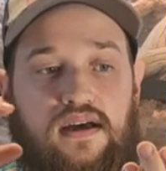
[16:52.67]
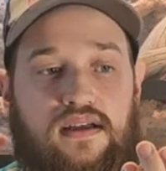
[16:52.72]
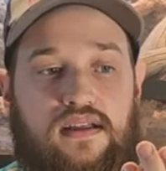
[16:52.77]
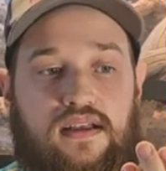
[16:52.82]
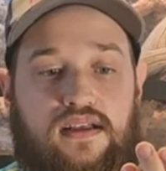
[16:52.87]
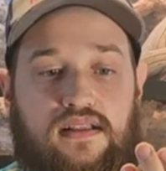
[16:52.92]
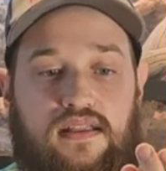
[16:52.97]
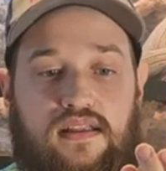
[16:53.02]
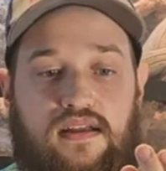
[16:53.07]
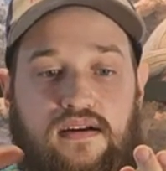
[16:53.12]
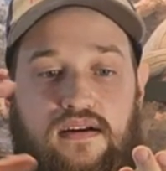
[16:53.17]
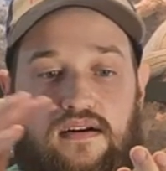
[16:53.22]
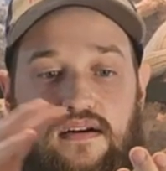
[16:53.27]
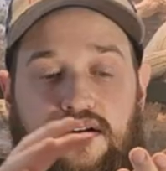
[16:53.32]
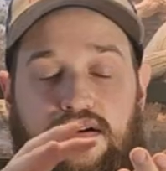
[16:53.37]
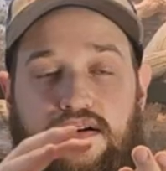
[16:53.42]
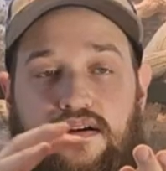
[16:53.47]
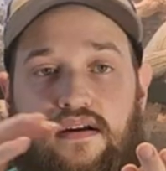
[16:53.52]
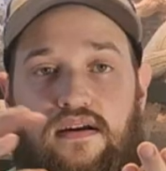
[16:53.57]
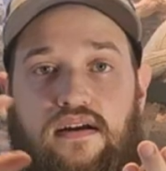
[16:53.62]
get
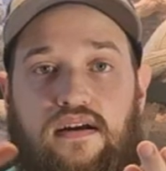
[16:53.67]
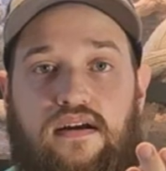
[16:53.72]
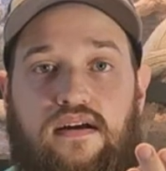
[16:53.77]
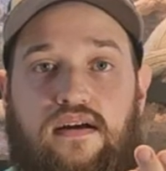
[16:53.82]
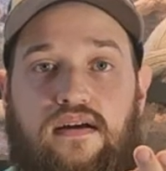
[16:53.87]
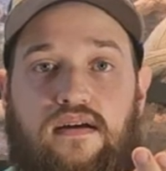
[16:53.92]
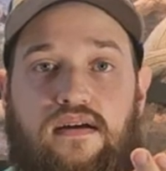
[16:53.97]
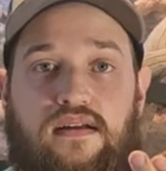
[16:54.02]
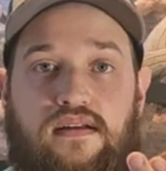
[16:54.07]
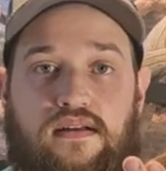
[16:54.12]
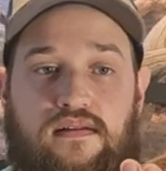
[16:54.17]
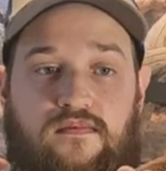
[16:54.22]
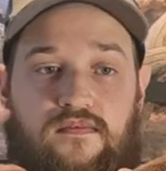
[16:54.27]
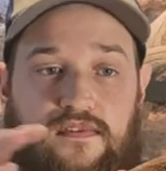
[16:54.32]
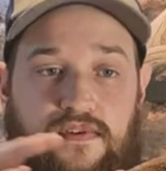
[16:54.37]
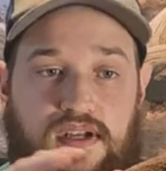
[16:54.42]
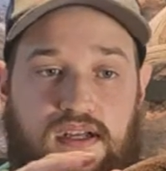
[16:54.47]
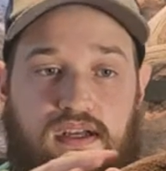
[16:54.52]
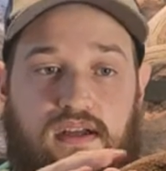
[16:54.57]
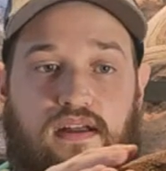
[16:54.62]
their
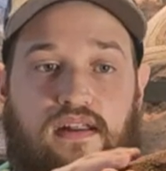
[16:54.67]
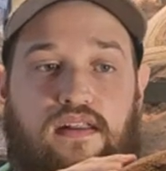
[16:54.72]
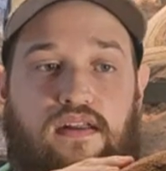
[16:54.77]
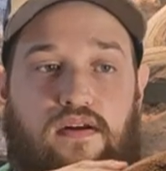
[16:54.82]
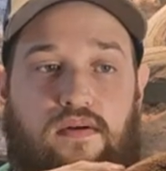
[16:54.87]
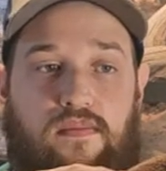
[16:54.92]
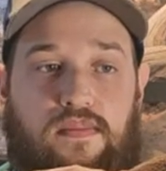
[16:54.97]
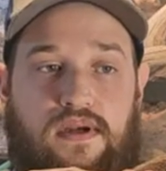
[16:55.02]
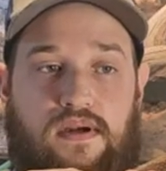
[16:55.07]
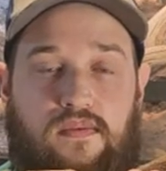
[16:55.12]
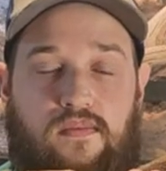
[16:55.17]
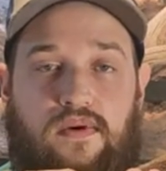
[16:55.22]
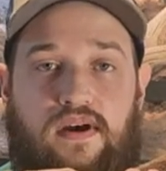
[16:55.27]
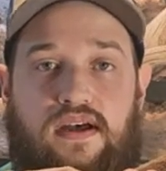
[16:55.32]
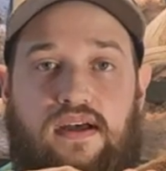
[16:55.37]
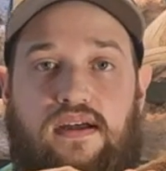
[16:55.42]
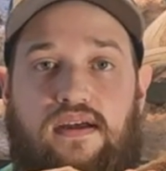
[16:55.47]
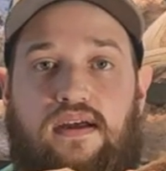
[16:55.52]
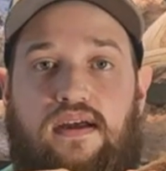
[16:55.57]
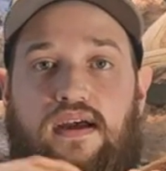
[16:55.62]
feet a little bit
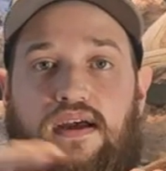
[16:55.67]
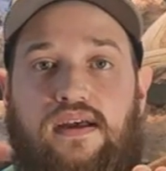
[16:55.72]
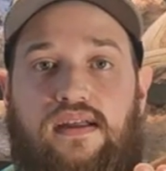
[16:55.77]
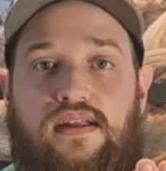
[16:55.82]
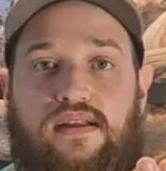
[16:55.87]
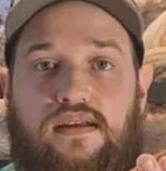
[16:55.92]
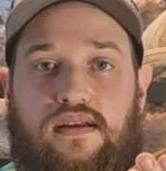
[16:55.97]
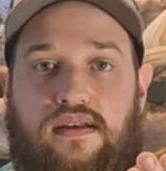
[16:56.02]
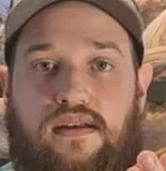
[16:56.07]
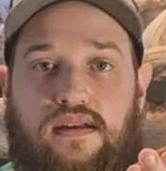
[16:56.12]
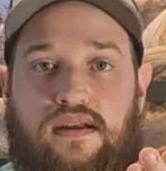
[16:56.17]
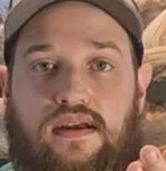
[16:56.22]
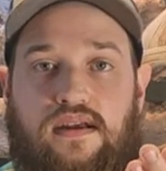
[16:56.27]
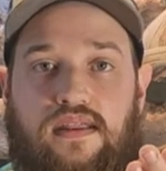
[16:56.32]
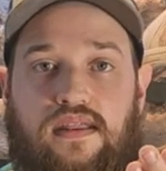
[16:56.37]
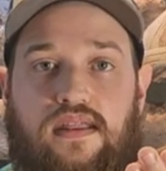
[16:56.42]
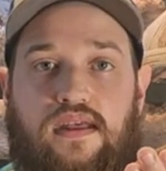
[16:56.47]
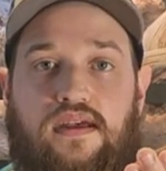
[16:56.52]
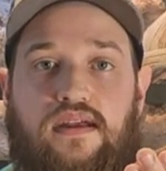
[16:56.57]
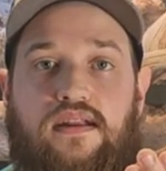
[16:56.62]
wet,
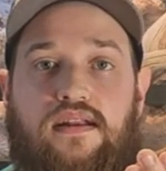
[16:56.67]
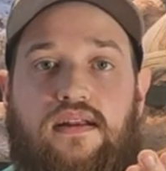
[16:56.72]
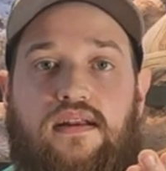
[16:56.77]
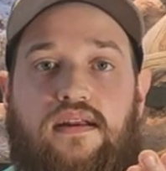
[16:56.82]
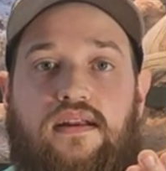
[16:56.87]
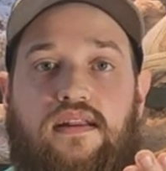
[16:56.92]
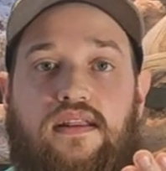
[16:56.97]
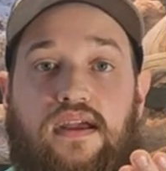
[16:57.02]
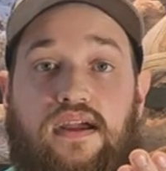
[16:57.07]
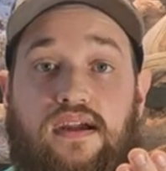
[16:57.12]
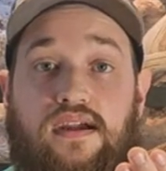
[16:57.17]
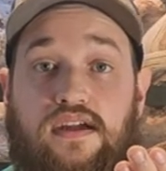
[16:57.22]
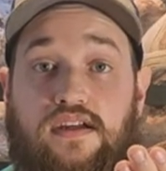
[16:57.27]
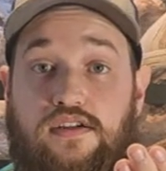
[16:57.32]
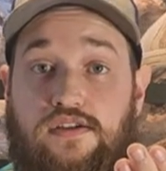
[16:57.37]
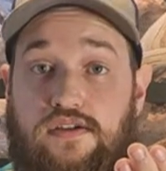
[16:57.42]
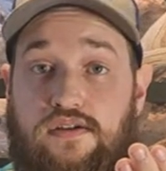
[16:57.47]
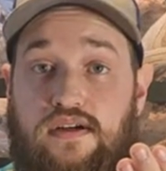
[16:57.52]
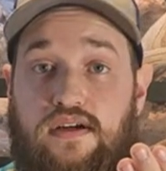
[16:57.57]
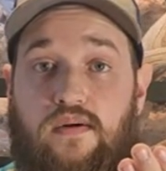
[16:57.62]
and then they can
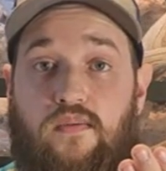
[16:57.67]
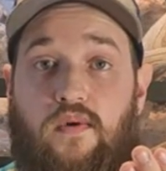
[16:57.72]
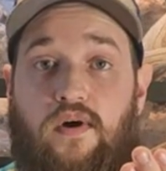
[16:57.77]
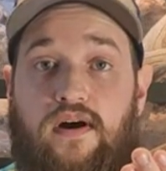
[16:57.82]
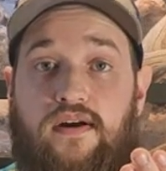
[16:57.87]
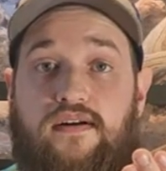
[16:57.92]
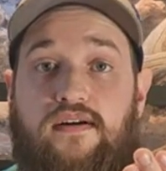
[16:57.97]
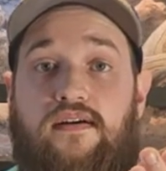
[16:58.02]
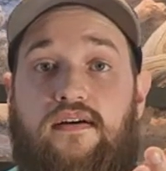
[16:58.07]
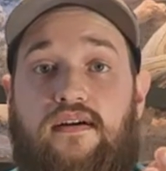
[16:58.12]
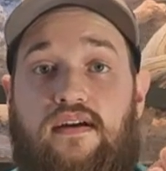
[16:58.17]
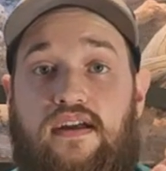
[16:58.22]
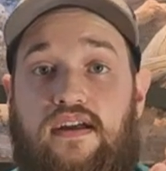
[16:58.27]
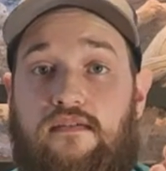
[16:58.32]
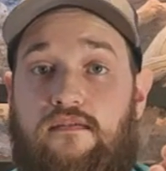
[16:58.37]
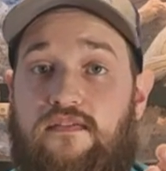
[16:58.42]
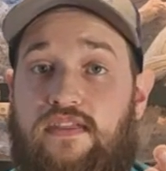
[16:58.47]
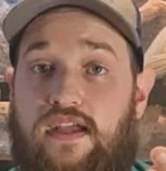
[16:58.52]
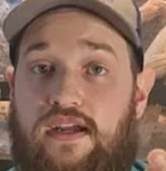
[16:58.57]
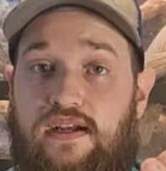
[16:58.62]
drink water
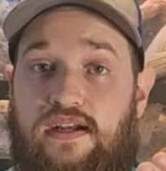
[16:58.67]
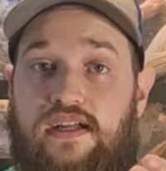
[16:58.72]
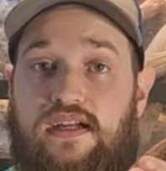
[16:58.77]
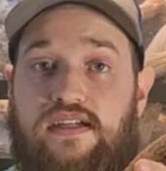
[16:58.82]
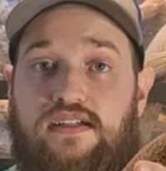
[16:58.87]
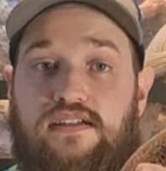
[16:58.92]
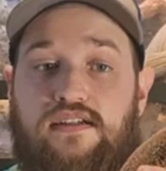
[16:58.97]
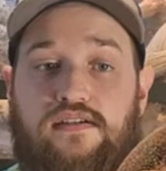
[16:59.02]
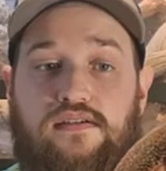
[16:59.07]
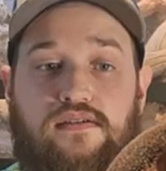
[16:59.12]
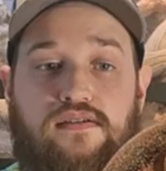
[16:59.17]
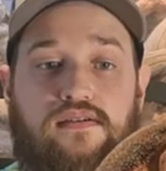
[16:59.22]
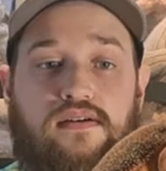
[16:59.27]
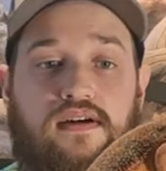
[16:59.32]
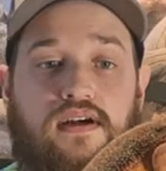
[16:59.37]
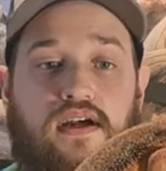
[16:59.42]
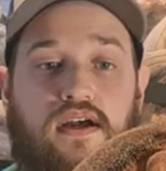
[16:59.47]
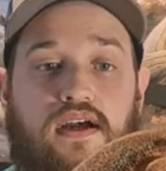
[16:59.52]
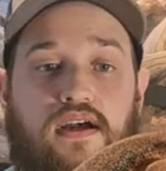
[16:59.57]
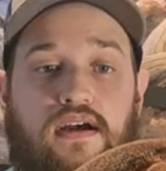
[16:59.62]
if they need to.
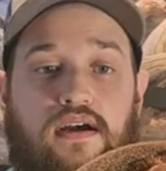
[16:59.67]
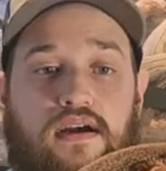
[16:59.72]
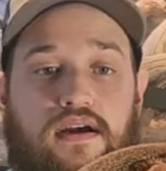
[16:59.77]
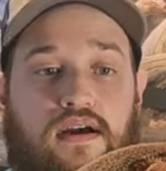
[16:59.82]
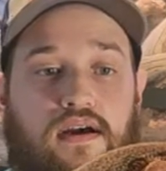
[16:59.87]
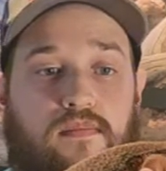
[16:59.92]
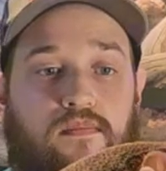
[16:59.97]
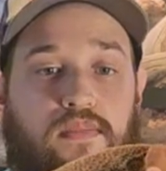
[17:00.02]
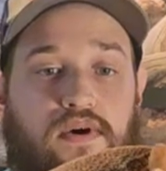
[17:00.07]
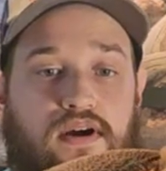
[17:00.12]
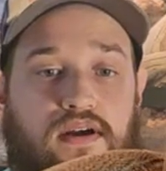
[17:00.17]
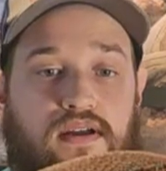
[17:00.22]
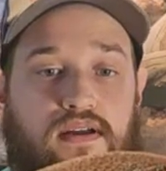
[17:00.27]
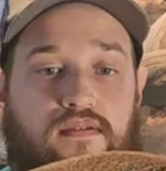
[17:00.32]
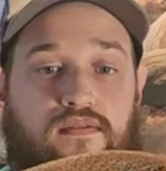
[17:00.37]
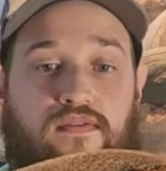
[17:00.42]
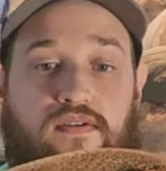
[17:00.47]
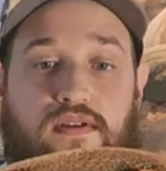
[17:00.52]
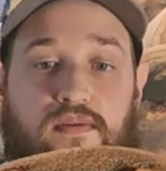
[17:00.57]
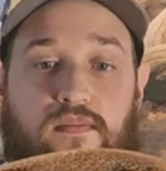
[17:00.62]

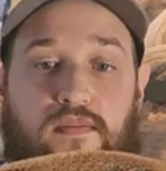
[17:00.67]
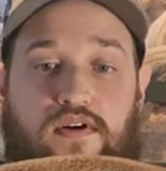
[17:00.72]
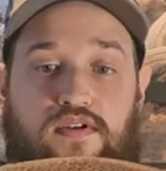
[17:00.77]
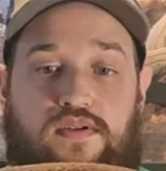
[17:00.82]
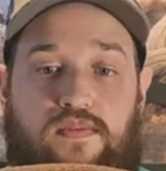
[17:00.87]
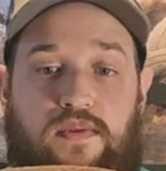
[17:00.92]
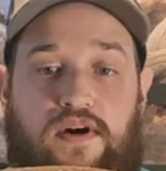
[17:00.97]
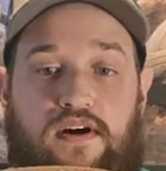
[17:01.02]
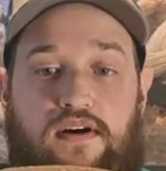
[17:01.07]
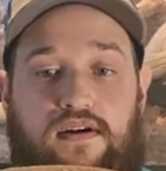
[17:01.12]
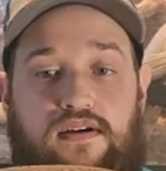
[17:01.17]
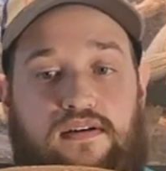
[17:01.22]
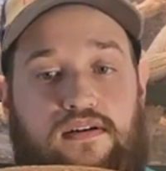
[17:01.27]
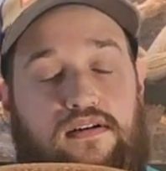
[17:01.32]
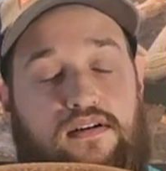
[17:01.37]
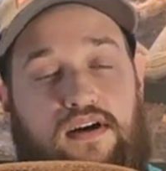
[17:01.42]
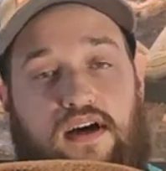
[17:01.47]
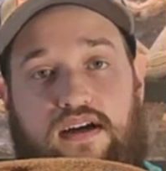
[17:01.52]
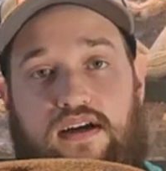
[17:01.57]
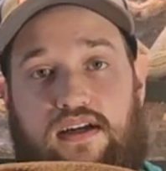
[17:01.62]
But for the most part, you're
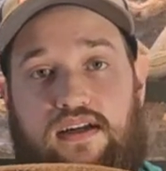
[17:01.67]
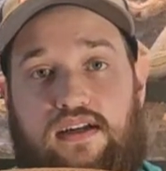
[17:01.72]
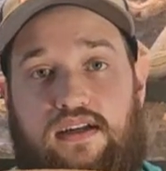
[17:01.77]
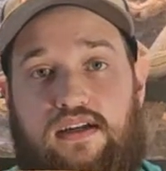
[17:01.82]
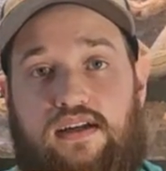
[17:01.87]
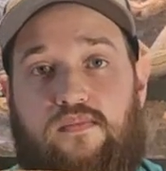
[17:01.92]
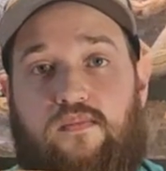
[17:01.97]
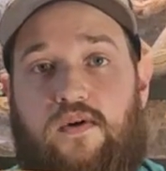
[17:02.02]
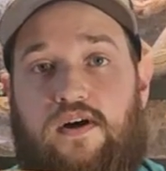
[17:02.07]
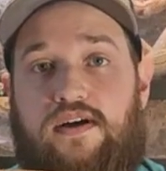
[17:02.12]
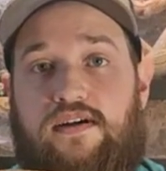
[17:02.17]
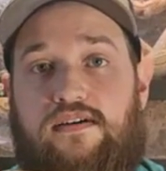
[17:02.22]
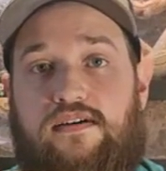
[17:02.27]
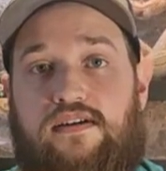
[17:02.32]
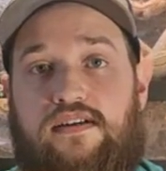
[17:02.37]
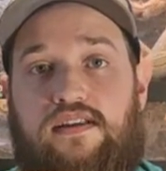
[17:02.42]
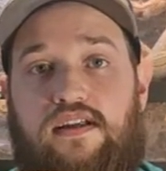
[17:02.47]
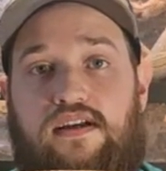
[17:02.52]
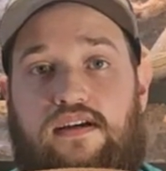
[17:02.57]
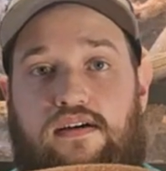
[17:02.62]
not going to need water
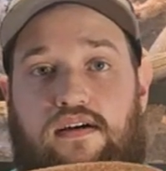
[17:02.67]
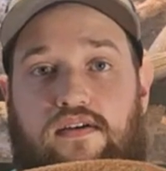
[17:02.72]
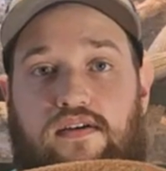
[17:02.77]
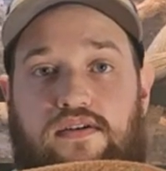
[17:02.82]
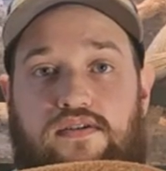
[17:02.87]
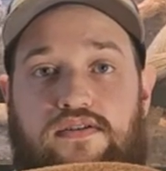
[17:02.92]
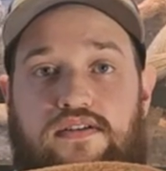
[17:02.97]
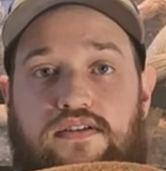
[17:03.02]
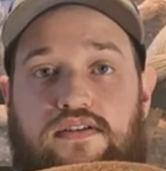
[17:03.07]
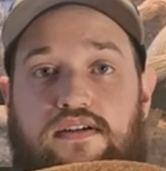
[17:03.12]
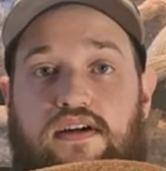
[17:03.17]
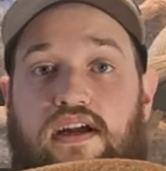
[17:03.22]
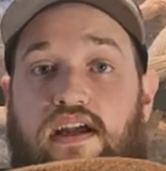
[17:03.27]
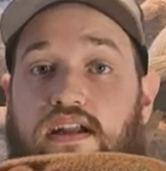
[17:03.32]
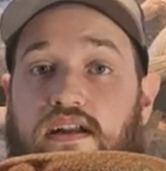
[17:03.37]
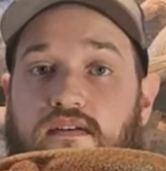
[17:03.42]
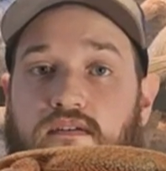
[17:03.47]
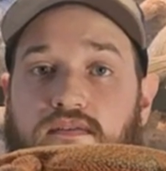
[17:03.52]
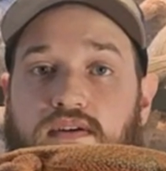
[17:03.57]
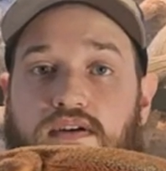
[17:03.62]
in the enclosure,
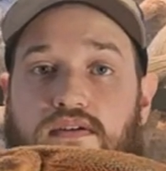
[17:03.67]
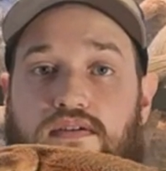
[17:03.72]
and if you